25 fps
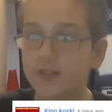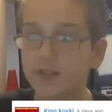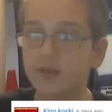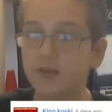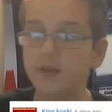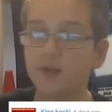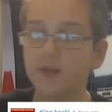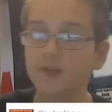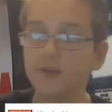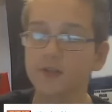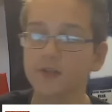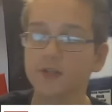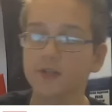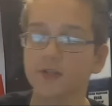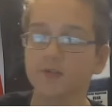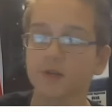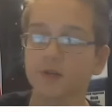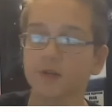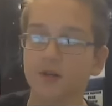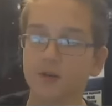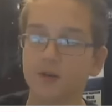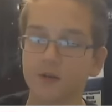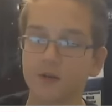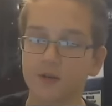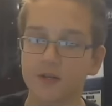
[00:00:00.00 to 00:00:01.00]
you use to
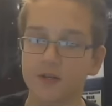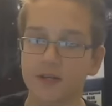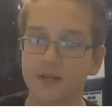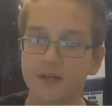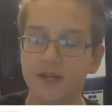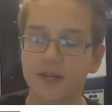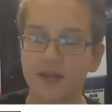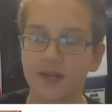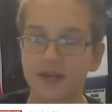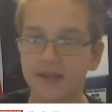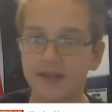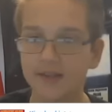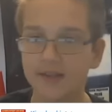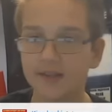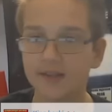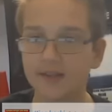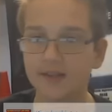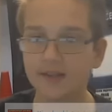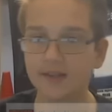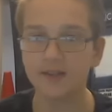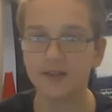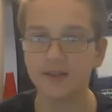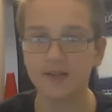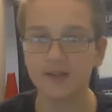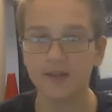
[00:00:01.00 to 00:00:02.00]
record and edit?
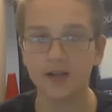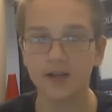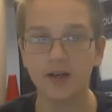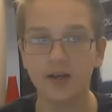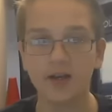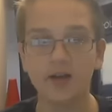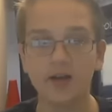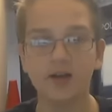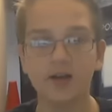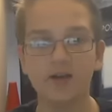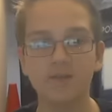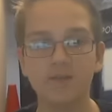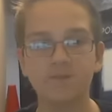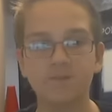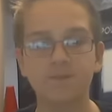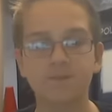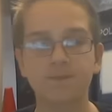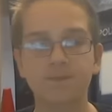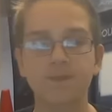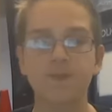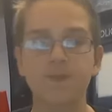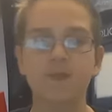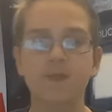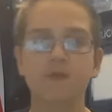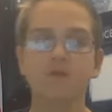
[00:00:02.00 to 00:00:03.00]
Um,
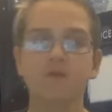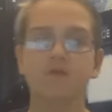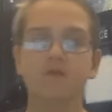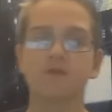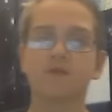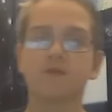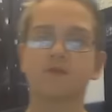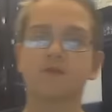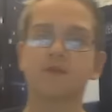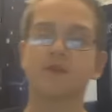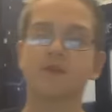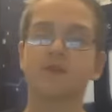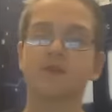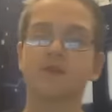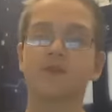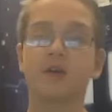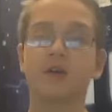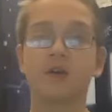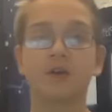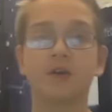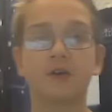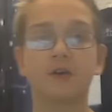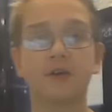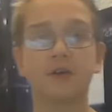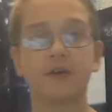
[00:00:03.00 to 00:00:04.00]
to
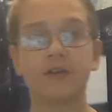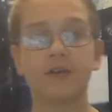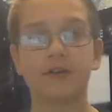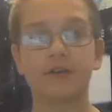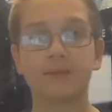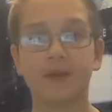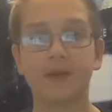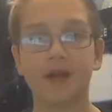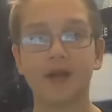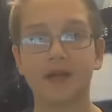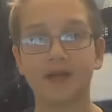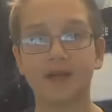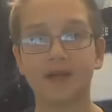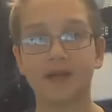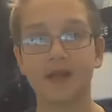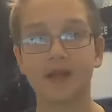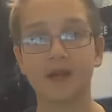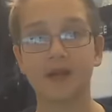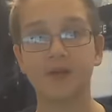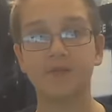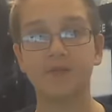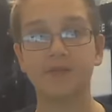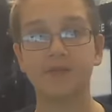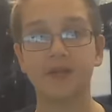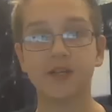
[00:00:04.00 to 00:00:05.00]
record my
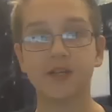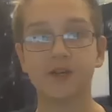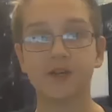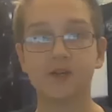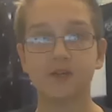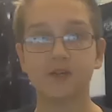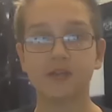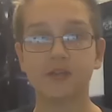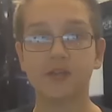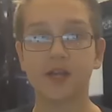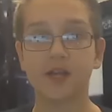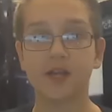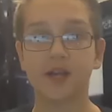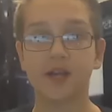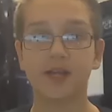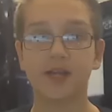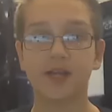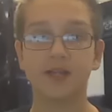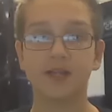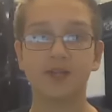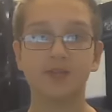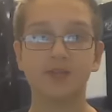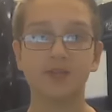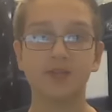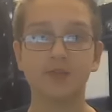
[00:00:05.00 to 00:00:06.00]
Lego videos, I
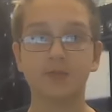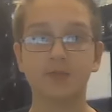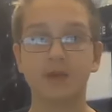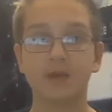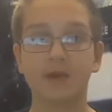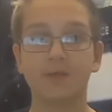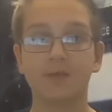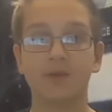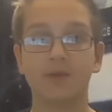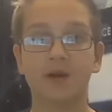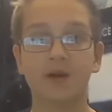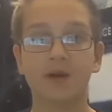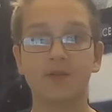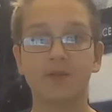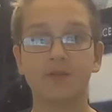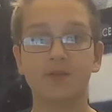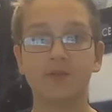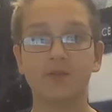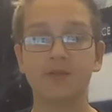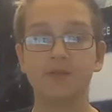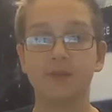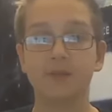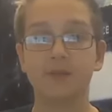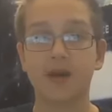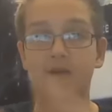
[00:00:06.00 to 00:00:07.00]
use my
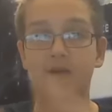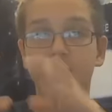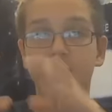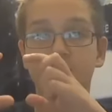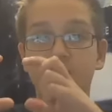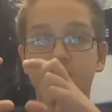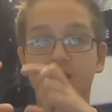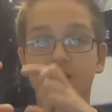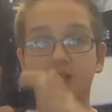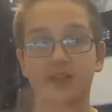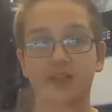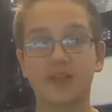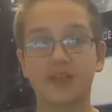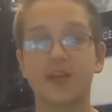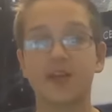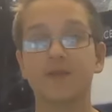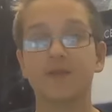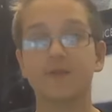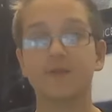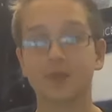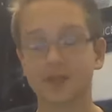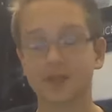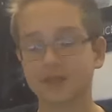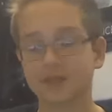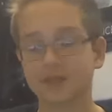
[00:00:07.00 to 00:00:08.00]
mom's PowerShot camera. It's a